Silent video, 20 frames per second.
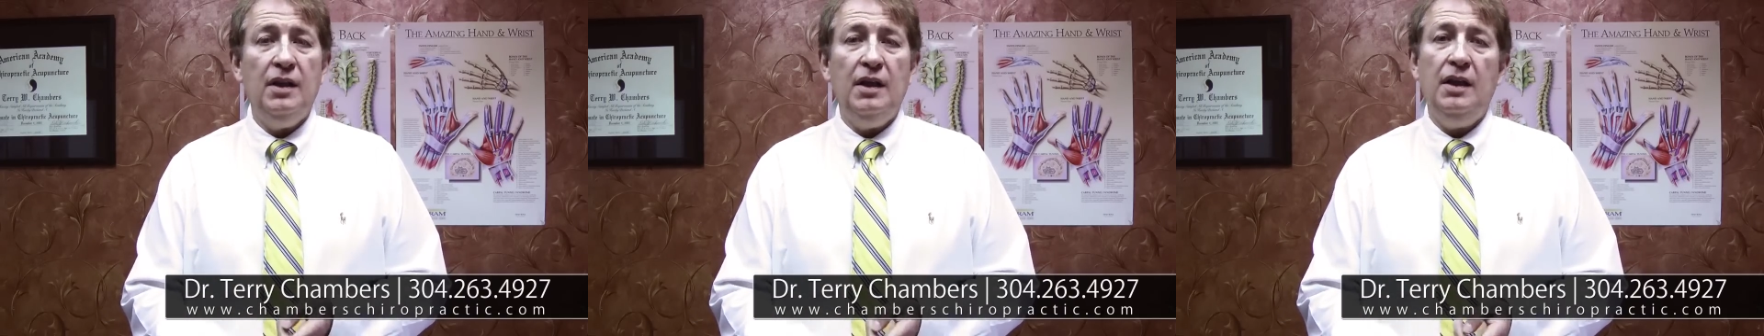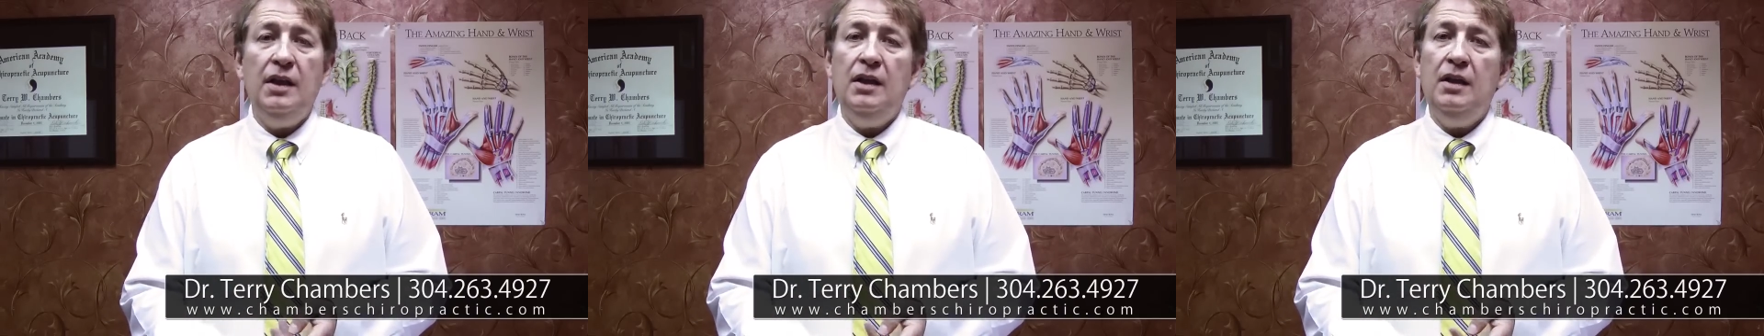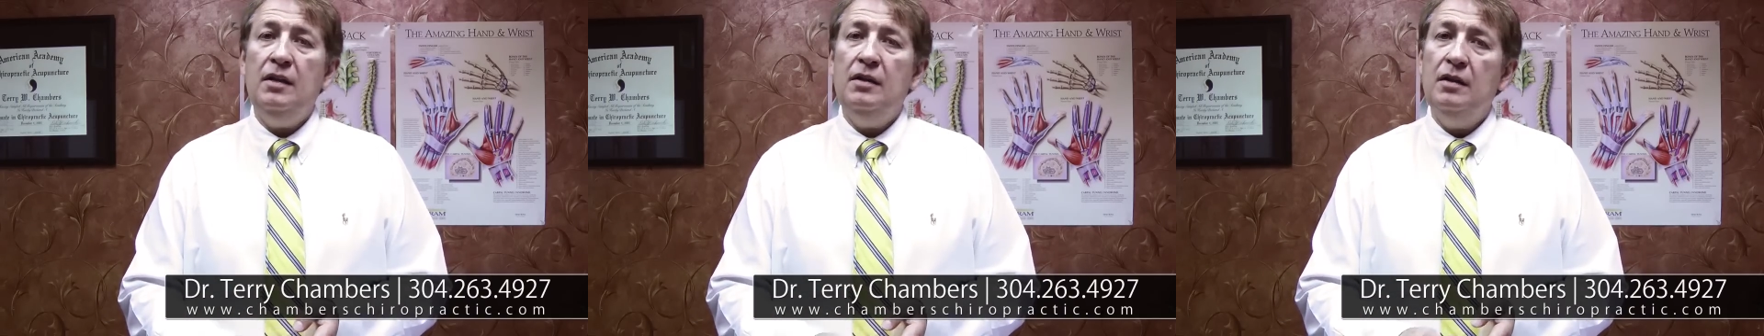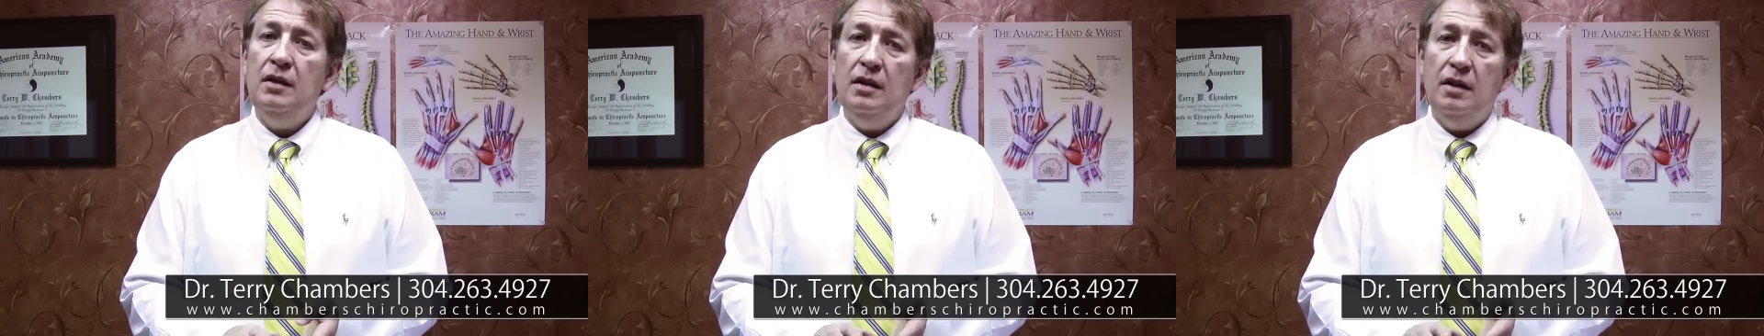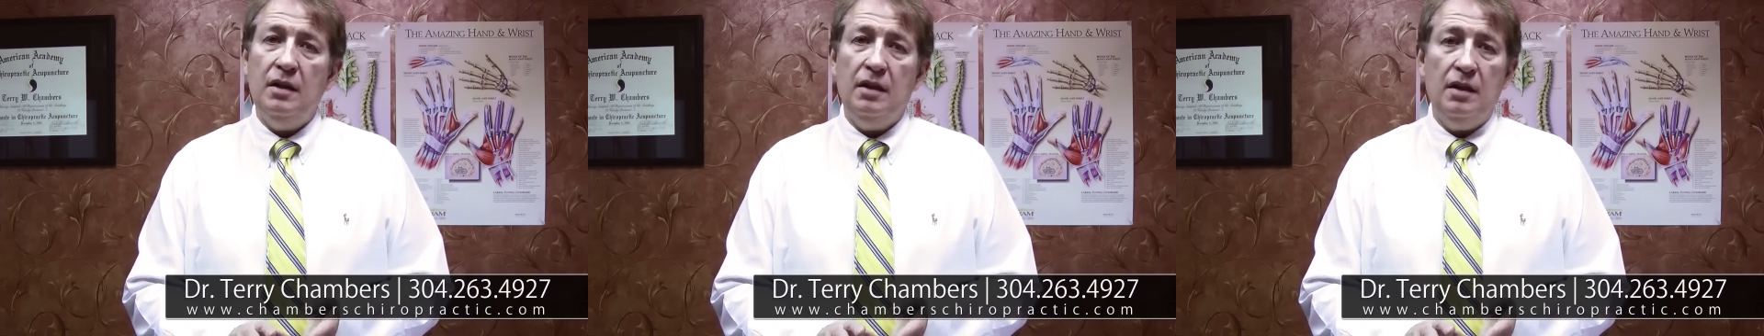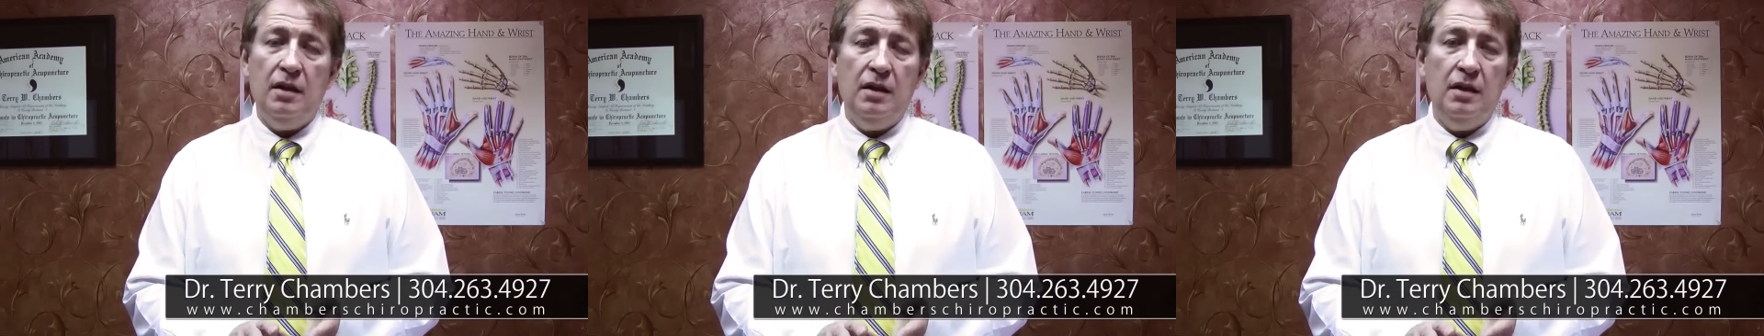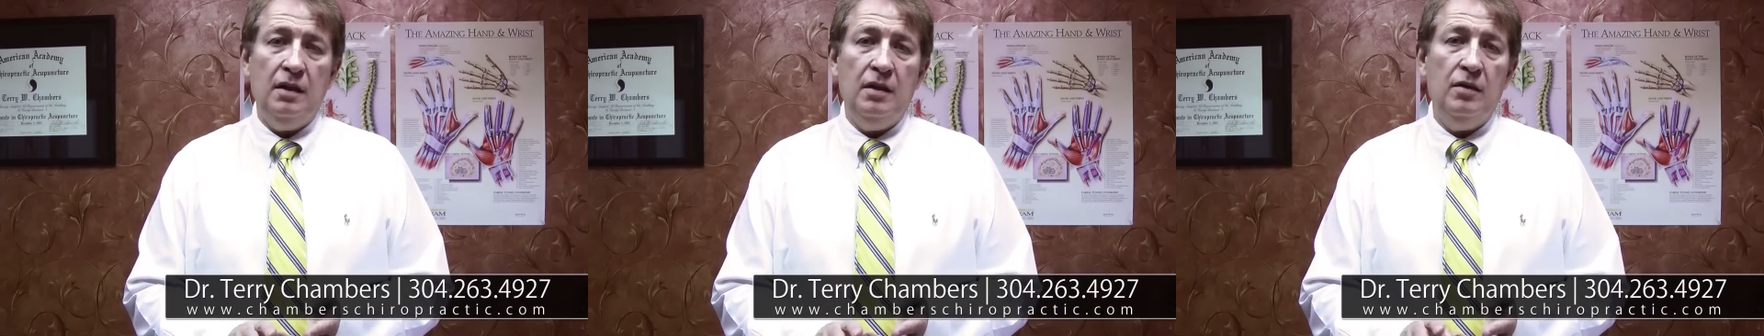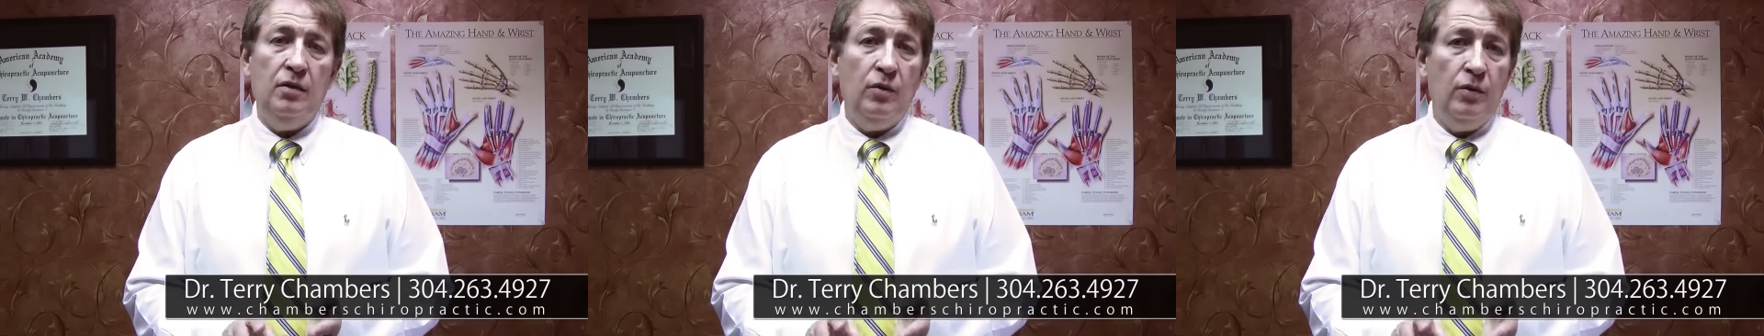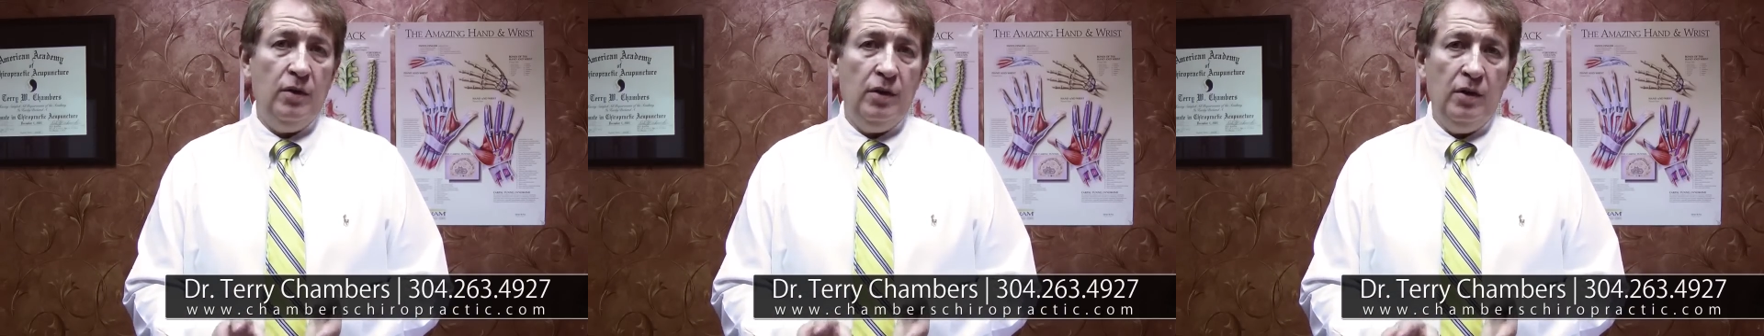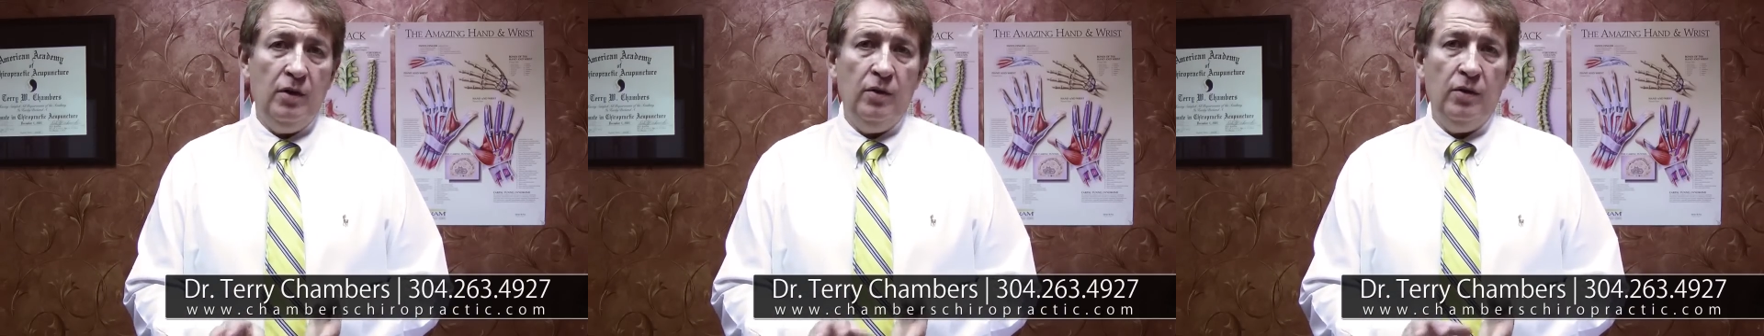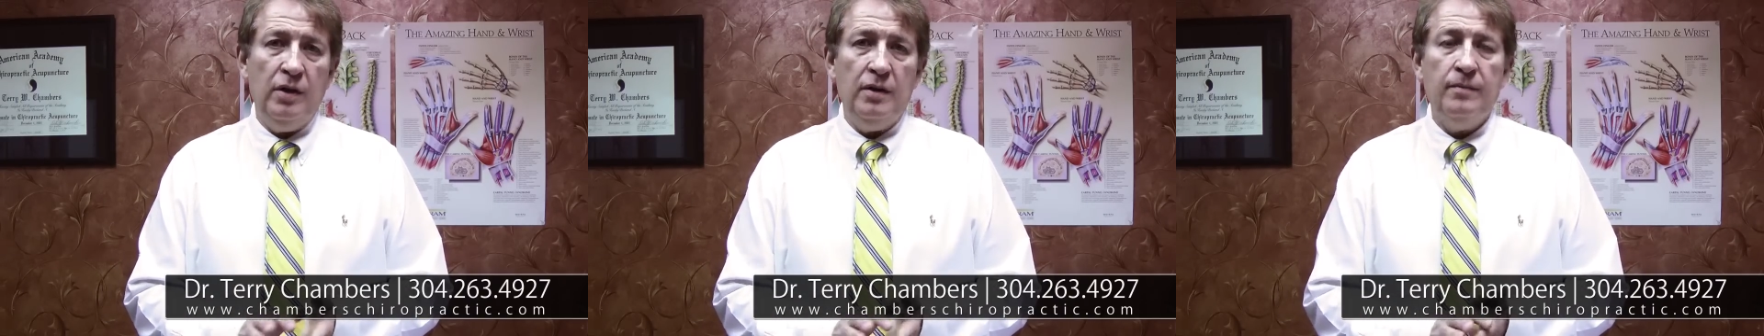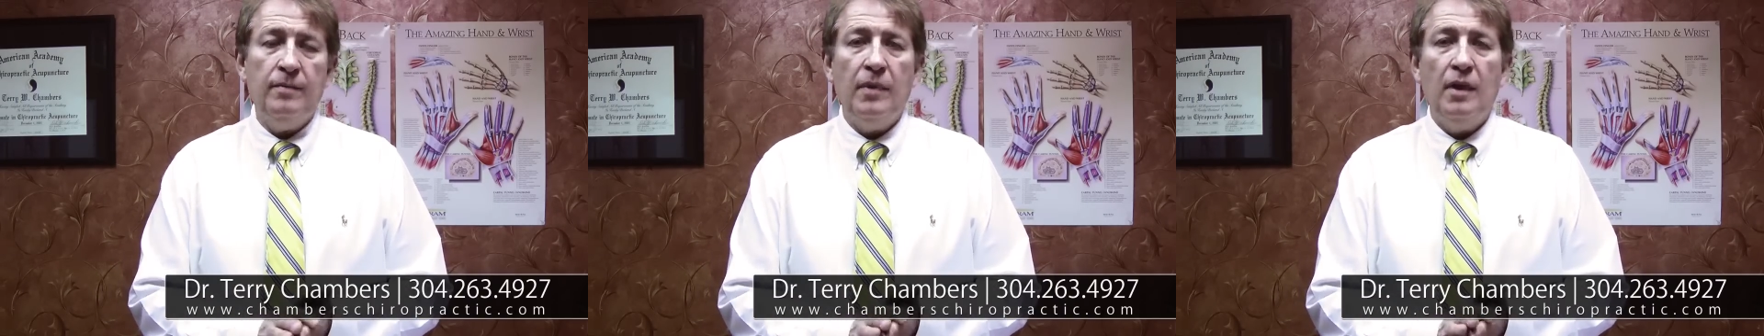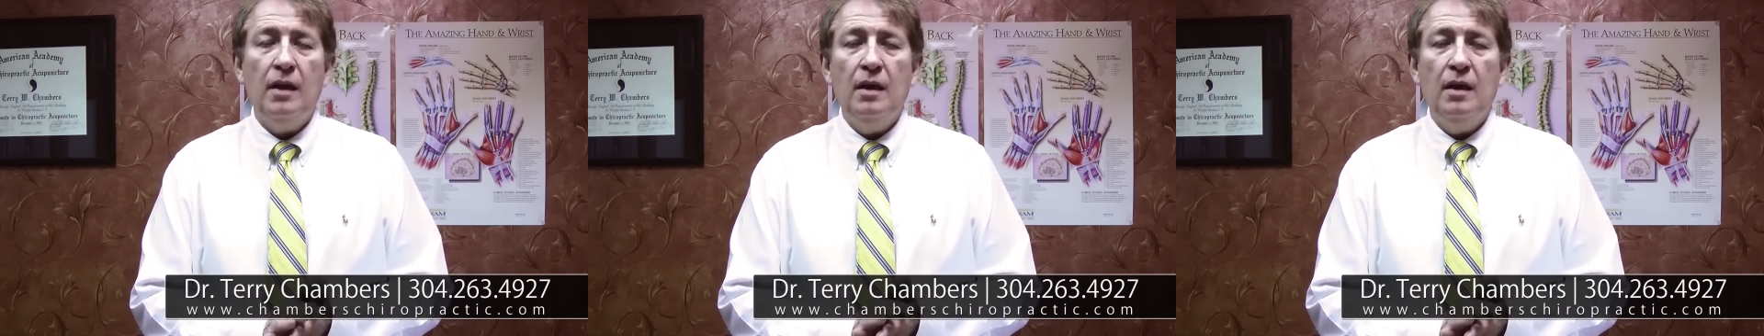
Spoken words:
gain, and on and on.